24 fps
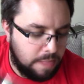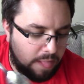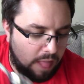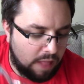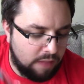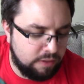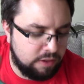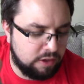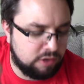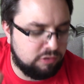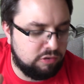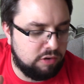
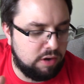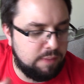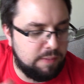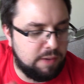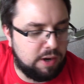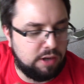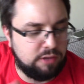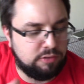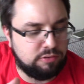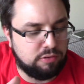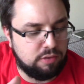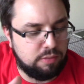The cream
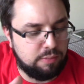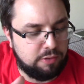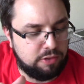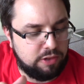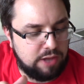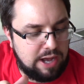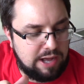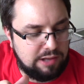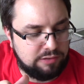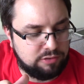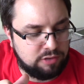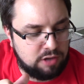ice cream on the
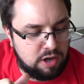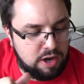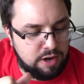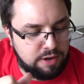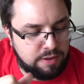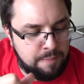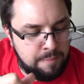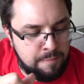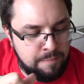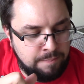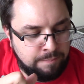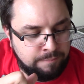outside,
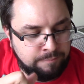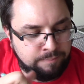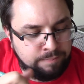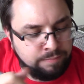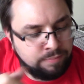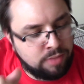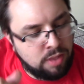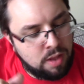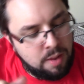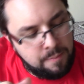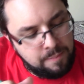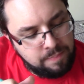
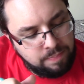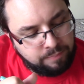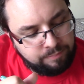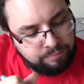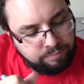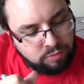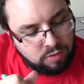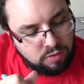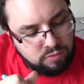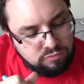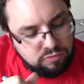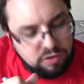
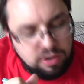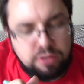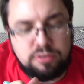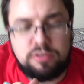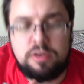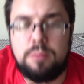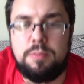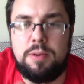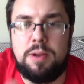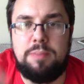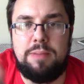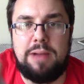
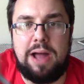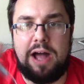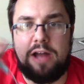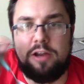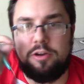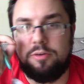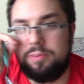reasonably bland,